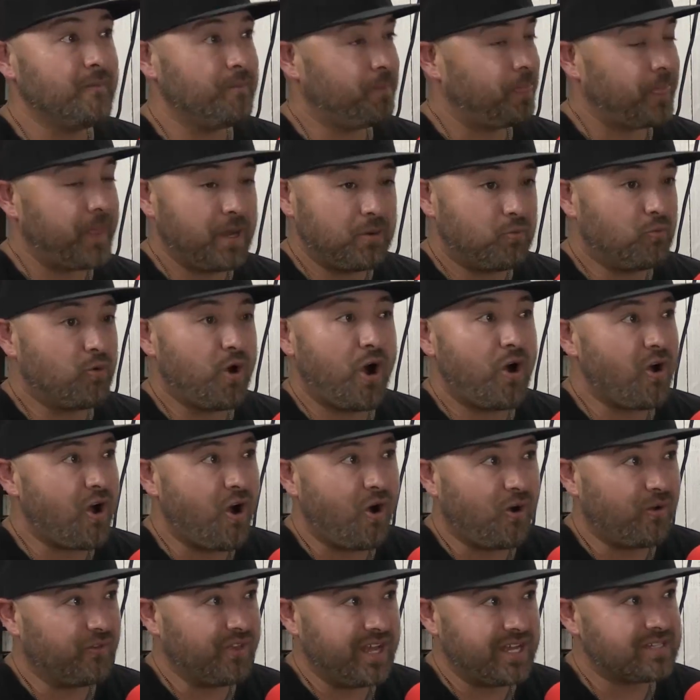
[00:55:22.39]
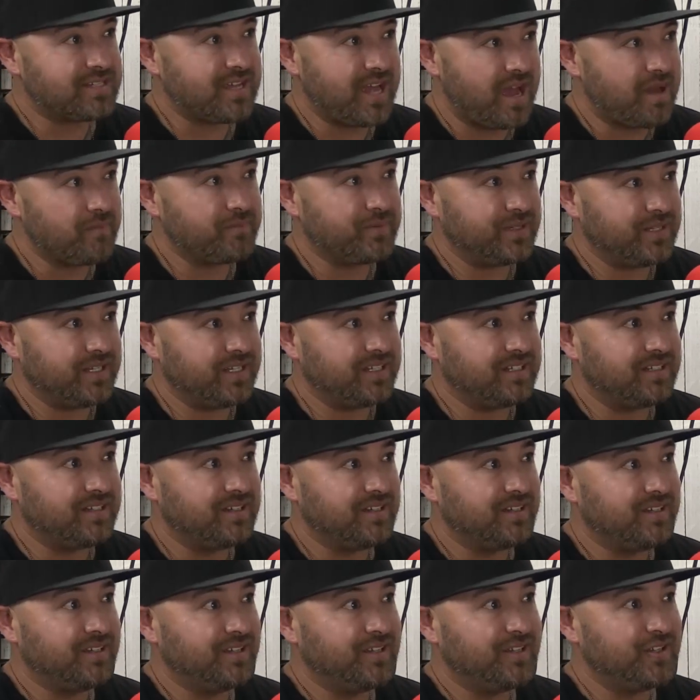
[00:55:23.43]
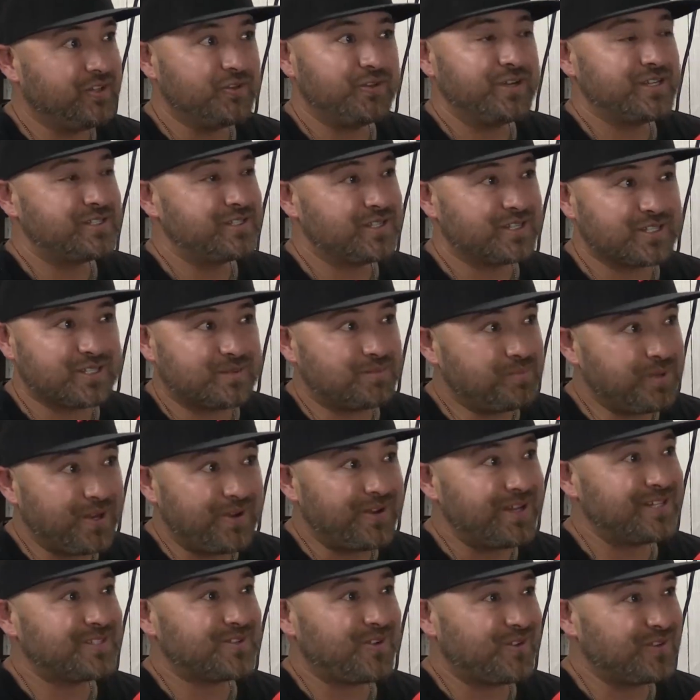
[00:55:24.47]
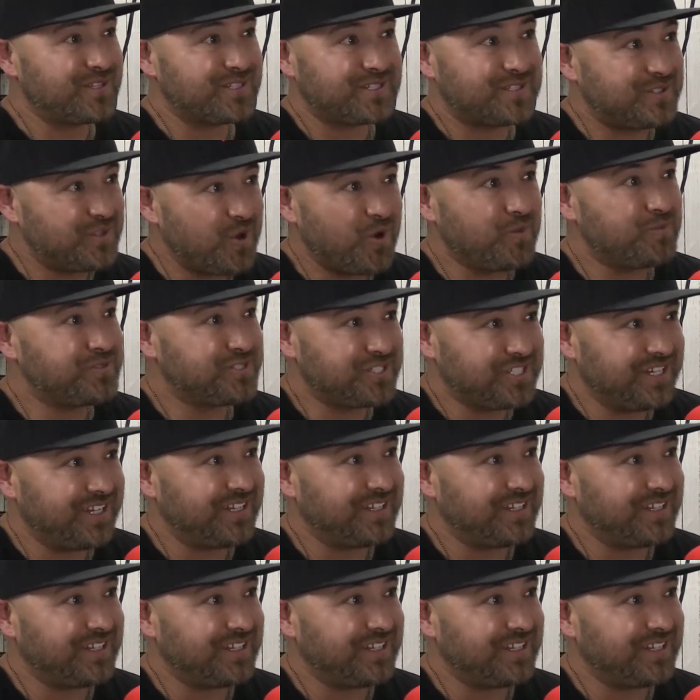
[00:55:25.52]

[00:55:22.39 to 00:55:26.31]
And while all that's happening, you get to experience all this dope shit.